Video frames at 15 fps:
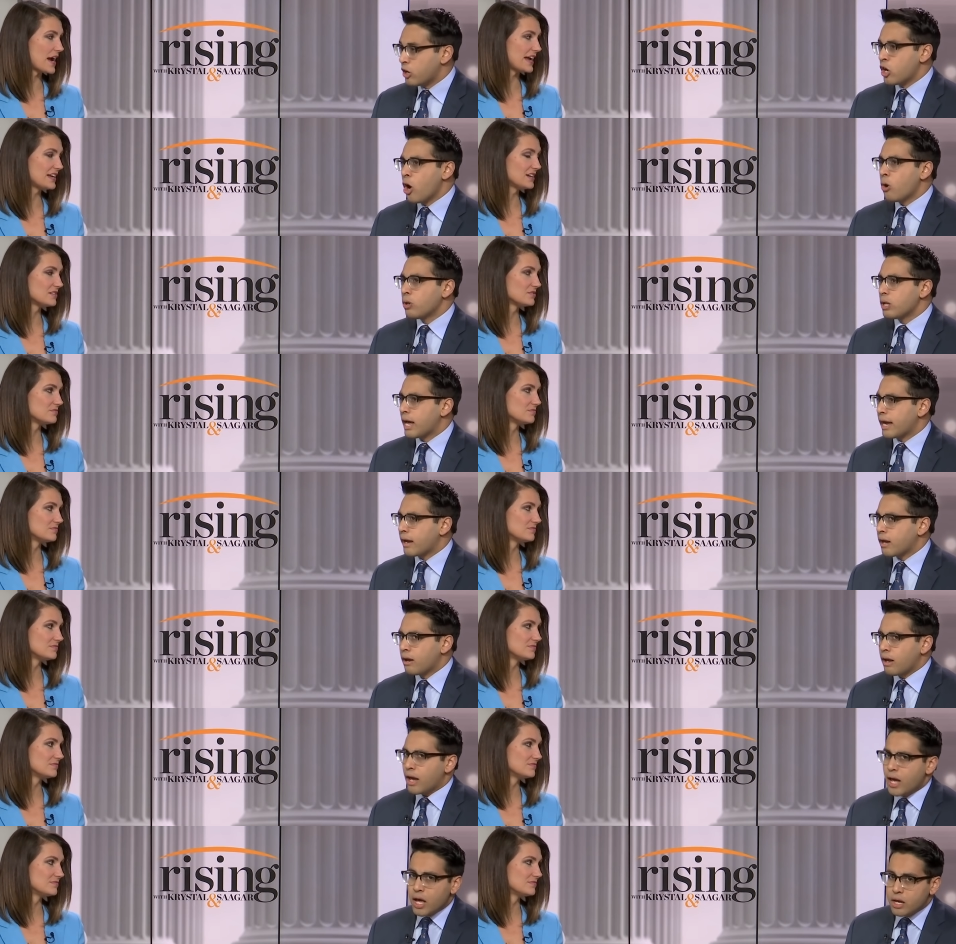Speaker 1: Right. No,
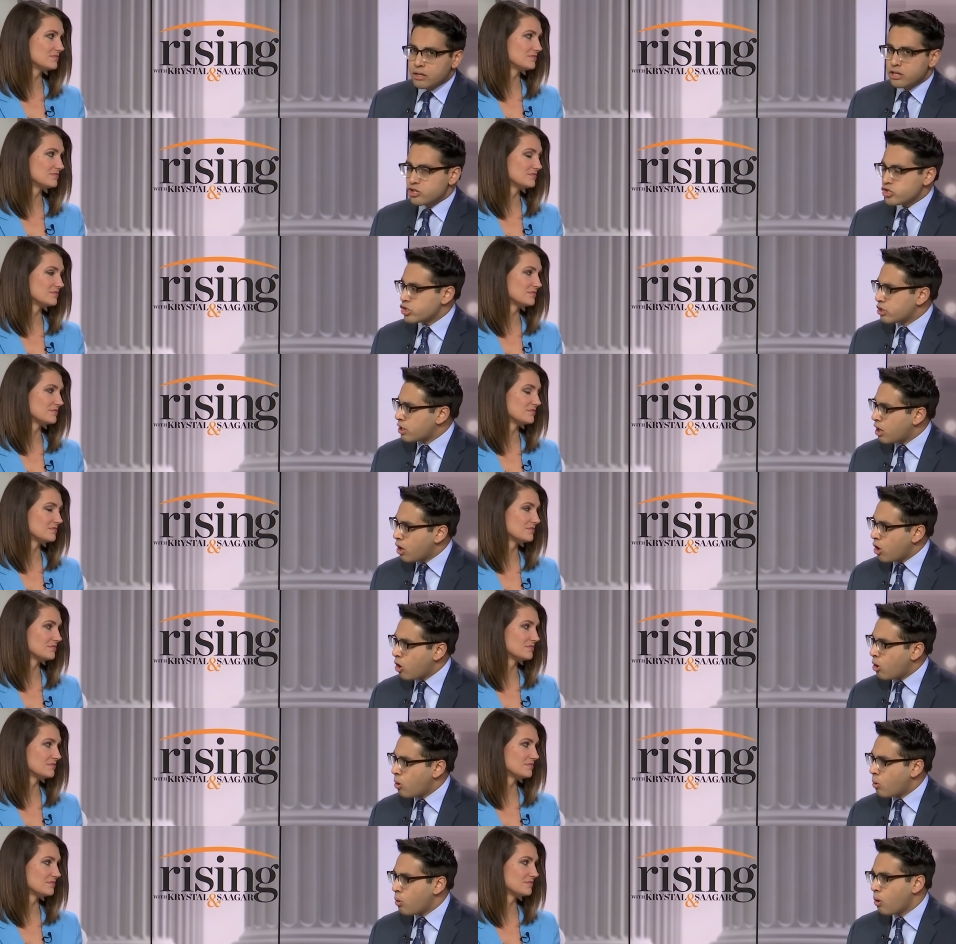like, hey, did you
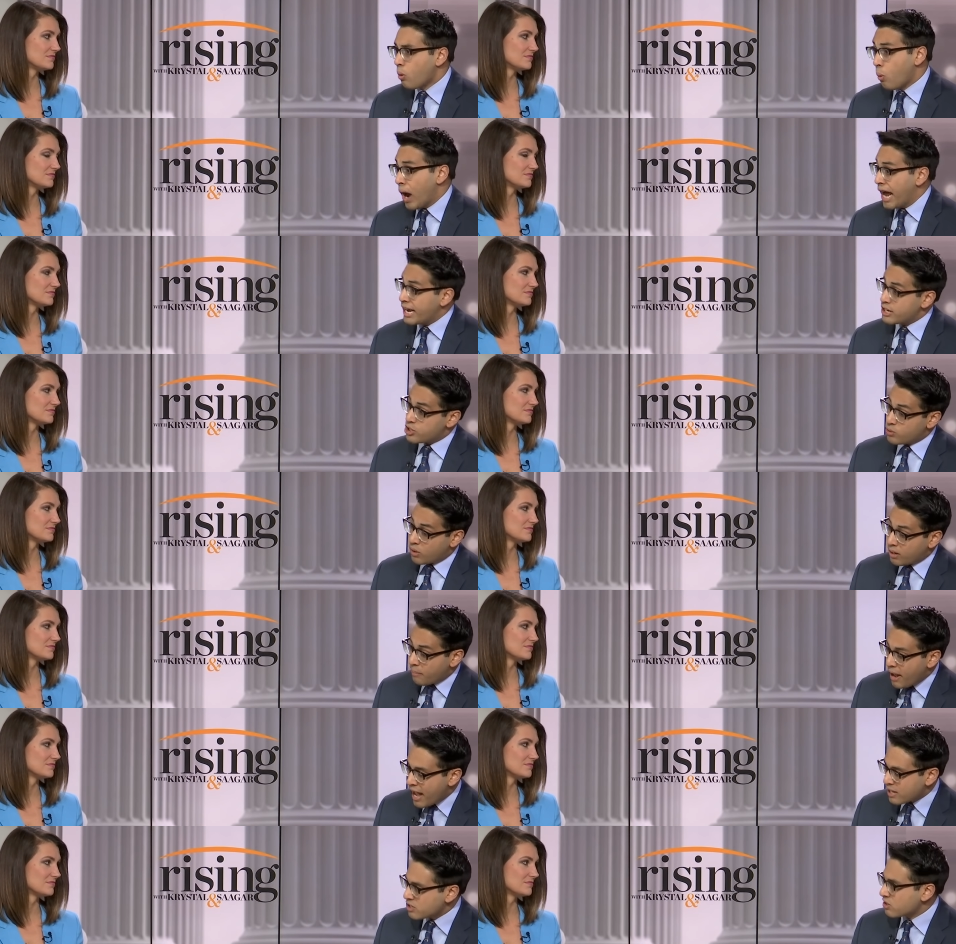know? Why did you
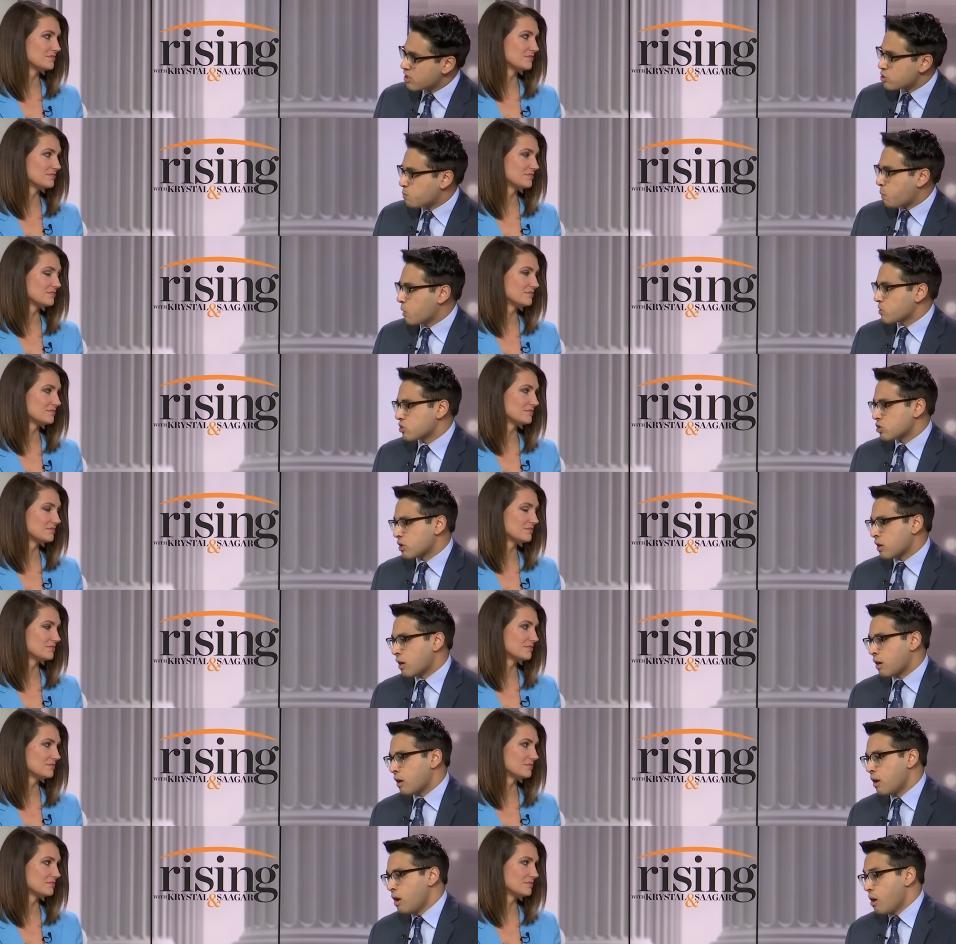unmask this
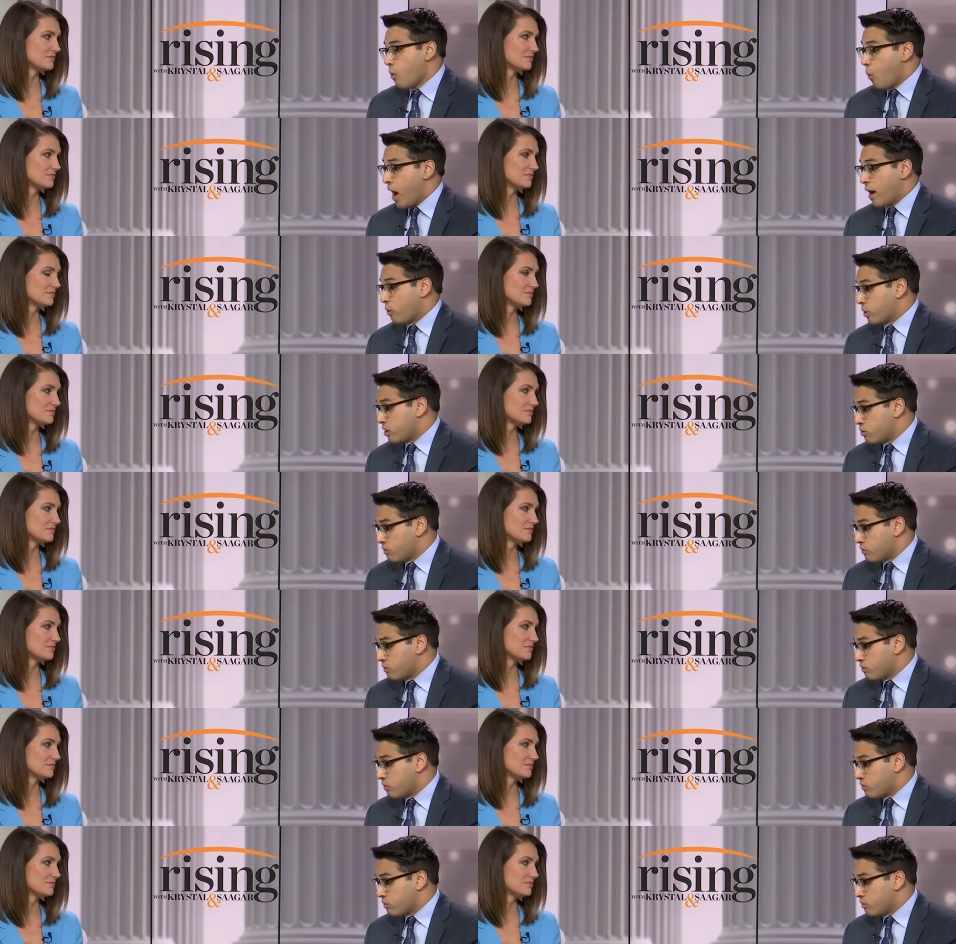person? Why were